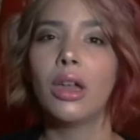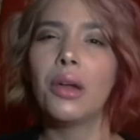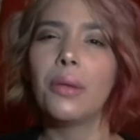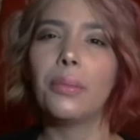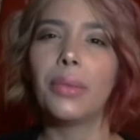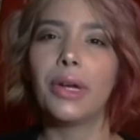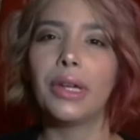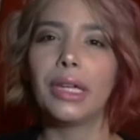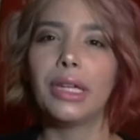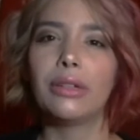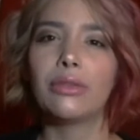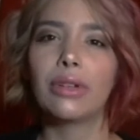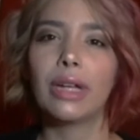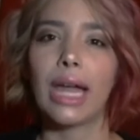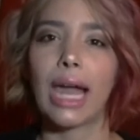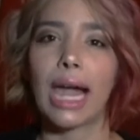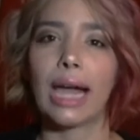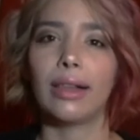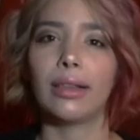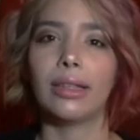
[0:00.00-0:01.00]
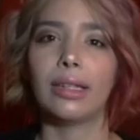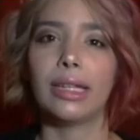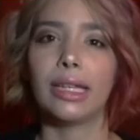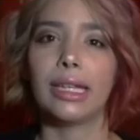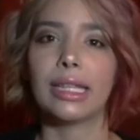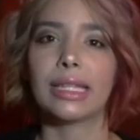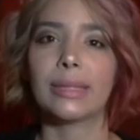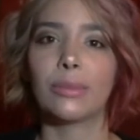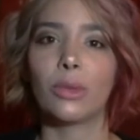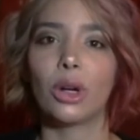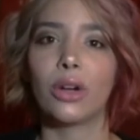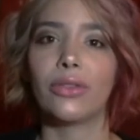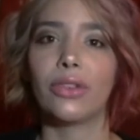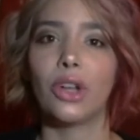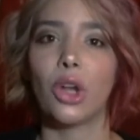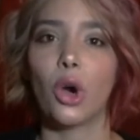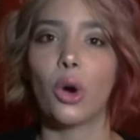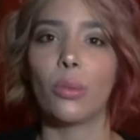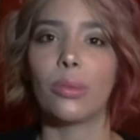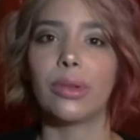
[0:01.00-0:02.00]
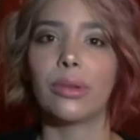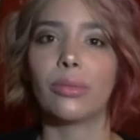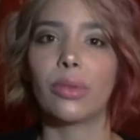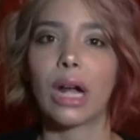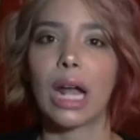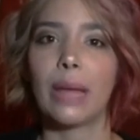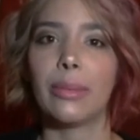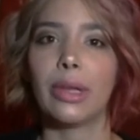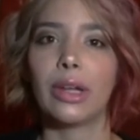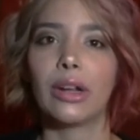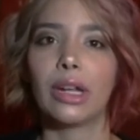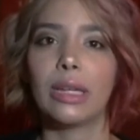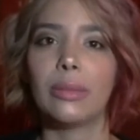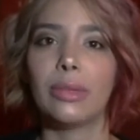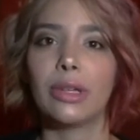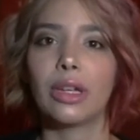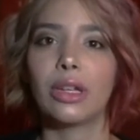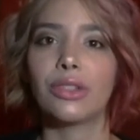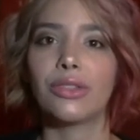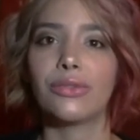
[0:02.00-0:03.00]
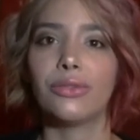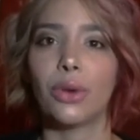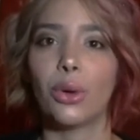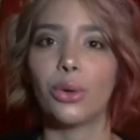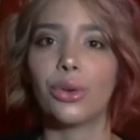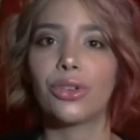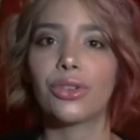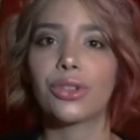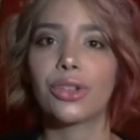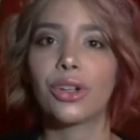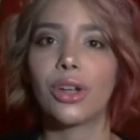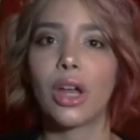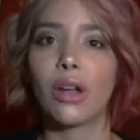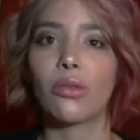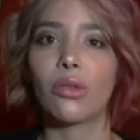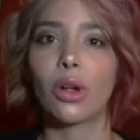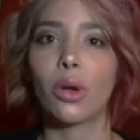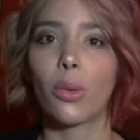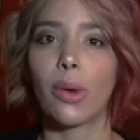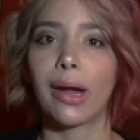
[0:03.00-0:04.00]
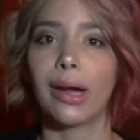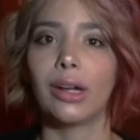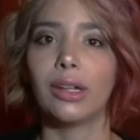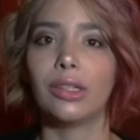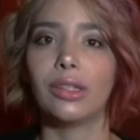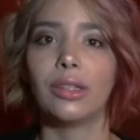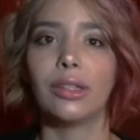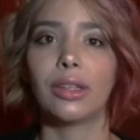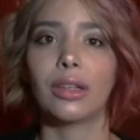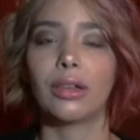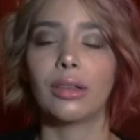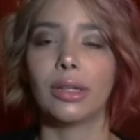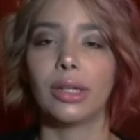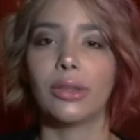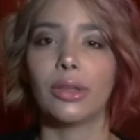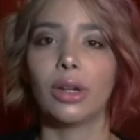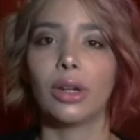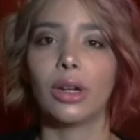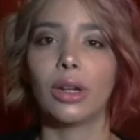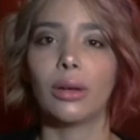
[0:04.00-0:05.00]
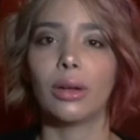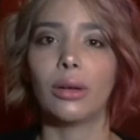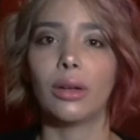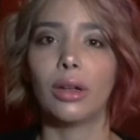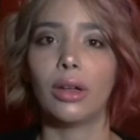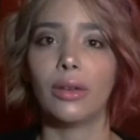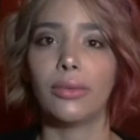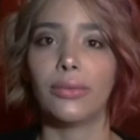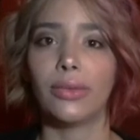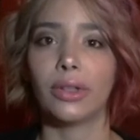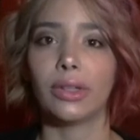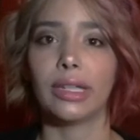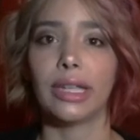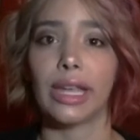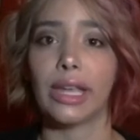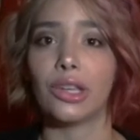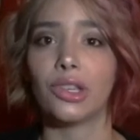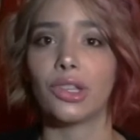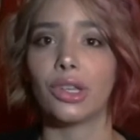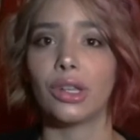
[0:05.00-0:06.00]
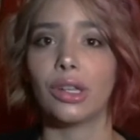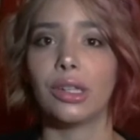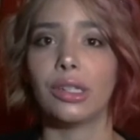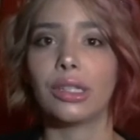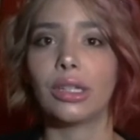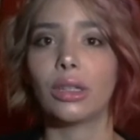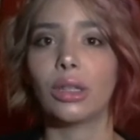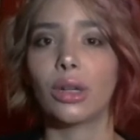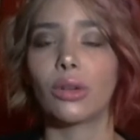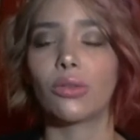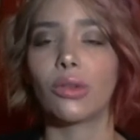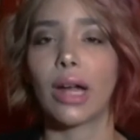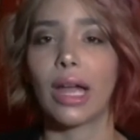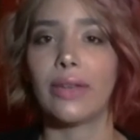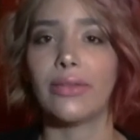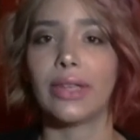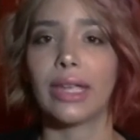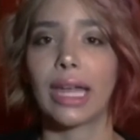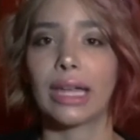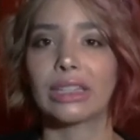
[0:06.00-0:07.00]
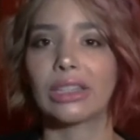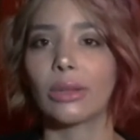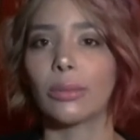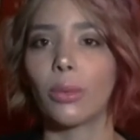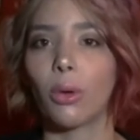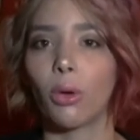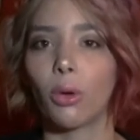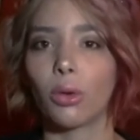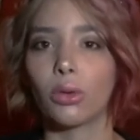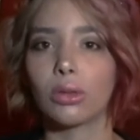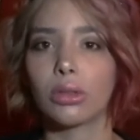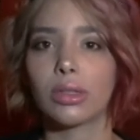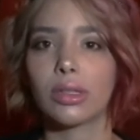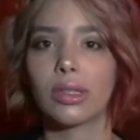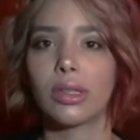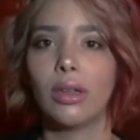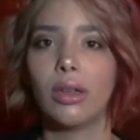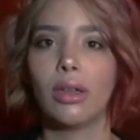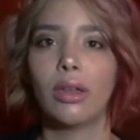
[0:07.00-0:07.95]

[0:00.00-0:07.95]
but in reality it's more of an open primary because voters are not required to declare their affiliation until arriving at the polls.